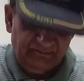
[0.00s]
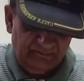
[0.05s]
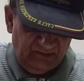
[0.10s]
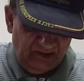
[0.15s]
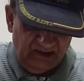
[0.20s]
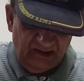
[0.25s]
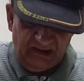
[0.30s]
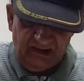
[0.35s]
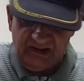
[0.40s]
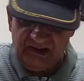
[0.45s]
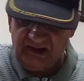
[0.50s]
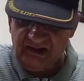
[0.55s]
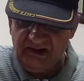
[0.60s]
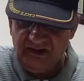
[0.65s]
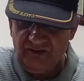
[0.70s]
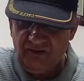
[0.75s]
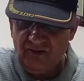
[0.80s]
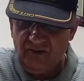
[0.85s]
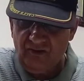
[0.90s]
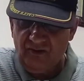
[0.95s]
there is,
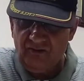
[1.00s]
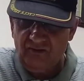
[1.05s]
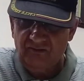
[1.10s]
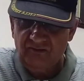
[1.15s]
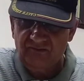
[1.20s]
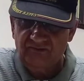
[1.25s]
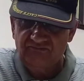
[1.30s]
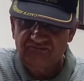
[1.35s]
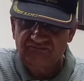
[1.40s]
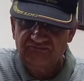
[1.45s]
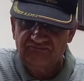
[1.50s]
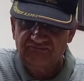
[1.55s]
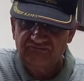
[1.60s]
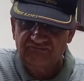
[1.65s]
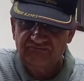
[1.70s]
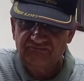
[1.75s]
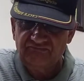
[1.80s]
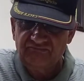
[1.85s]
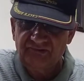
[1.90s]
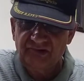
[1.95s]

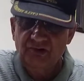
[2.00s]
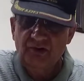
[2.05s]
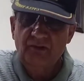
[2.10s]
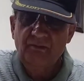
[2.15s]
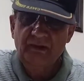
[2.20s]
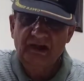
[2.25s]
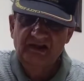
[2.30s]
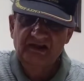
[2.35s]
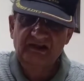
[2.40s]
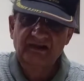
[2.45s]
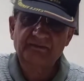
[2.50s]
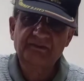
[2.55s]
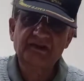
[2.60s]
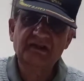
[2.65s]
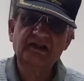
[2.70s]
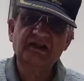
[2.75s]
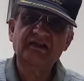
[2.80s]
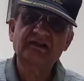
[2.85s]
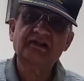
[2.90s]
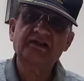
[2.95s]
you must have
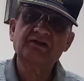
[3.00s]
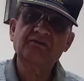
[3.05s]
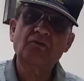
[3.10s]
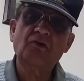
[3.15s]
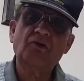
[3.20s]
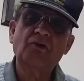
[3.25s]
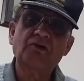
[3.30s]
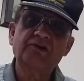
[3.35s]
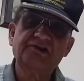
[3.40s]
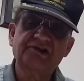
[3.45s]
seen the small